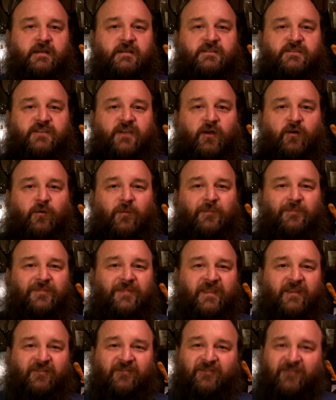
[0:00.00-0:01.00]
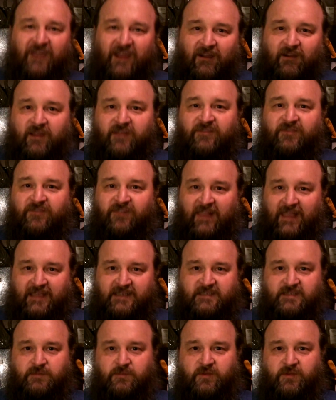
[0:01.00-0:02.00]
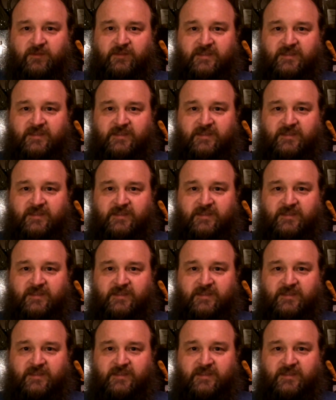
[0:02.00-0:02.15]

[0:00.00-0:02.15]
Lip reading: So they're very flexible,